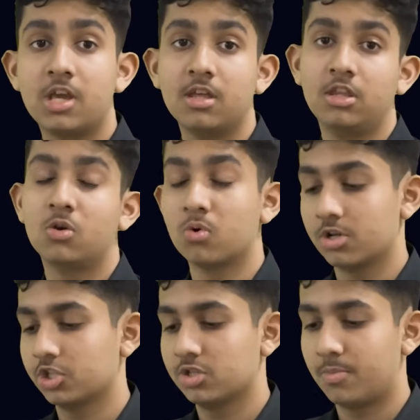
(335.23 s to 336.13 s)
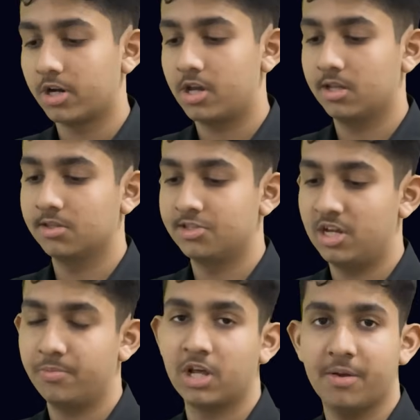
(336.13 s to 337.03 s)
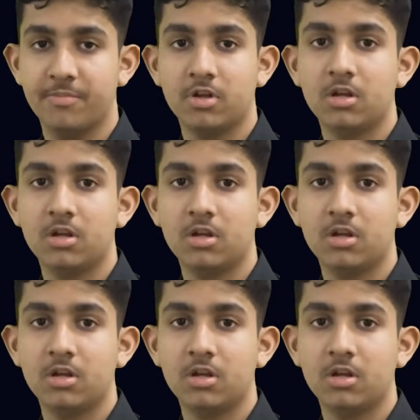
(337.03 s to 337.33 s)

key and the quotation mark key at the same time.